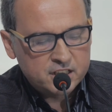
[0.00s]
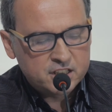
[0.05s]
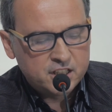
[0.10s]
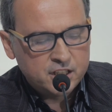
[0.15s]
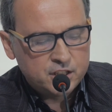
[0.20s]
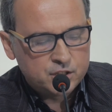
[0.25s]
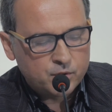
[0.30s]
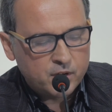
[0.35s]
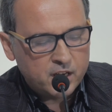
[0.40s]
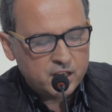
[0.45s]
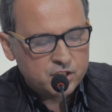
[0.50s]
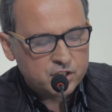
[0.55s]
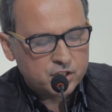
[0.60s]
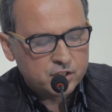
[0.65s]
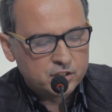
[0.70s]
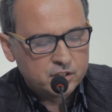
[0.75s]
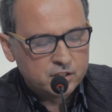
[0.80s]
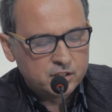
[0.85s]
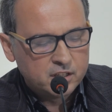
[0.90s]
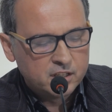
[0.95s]
this
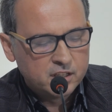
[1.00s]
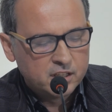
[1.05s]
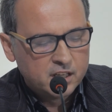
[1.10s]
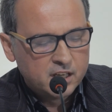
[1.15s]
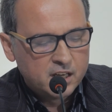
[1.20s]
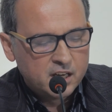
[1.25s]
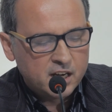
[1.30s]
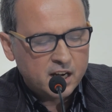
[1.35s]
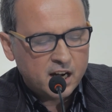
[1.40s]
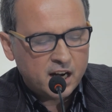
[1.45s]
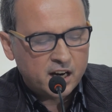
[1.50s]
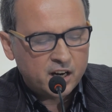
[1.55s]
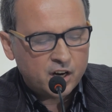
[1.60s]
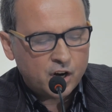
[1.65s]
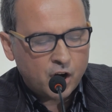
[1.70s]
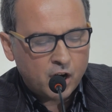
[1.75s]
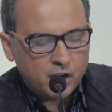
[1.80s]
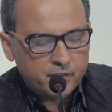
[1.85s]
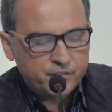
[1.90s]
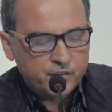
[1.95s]
situation are
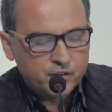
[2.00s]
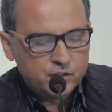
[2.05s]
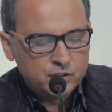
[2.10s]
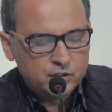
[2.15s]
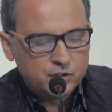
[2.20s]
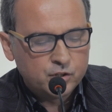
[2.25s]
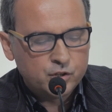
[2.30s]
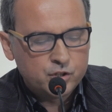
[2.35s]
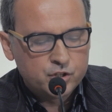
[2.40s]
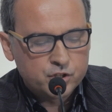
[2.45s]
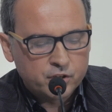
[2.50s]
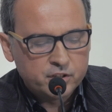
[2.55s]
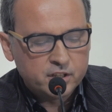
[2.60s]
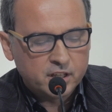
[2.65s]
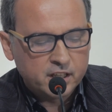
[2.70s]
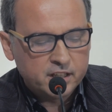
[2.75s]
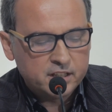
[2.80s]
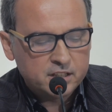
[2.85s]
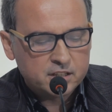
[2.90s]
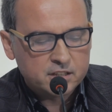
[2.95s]
often the
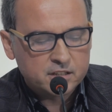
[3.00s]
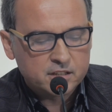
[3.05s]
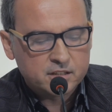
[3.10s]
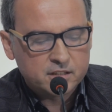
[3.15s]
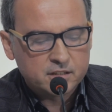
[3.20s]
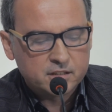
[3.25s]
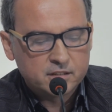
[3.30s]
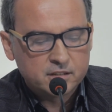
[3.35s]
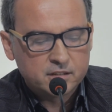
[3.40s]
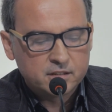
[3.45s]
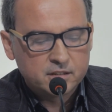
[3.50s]
journalists.